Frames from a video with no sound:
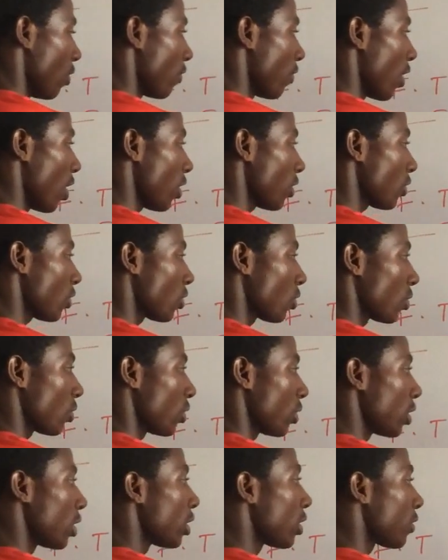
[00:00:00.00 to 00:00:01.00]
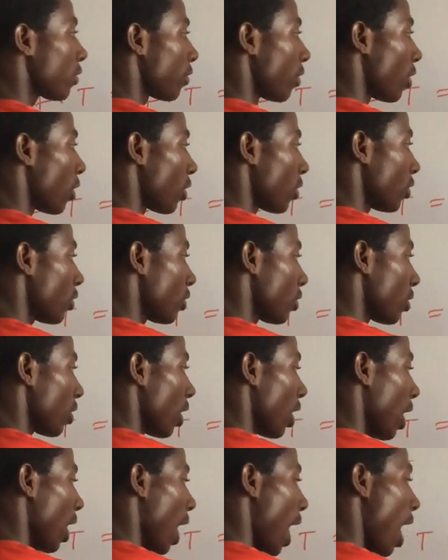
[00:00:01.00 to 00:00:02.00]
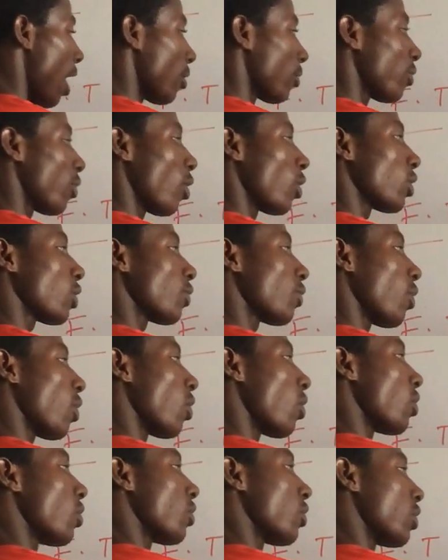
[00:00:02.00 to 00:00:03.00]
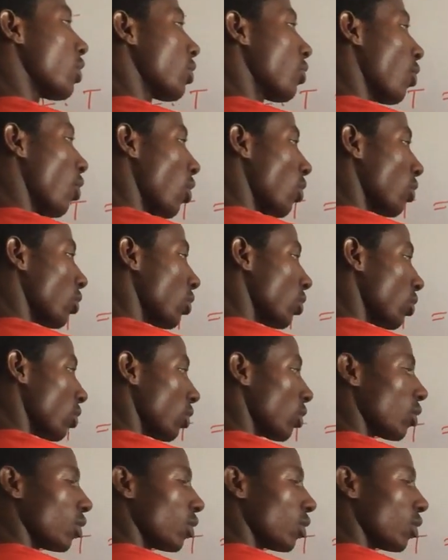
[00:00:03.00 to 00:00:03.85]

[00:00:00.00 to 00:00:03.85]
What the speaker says: False, true is false. And false, false is false.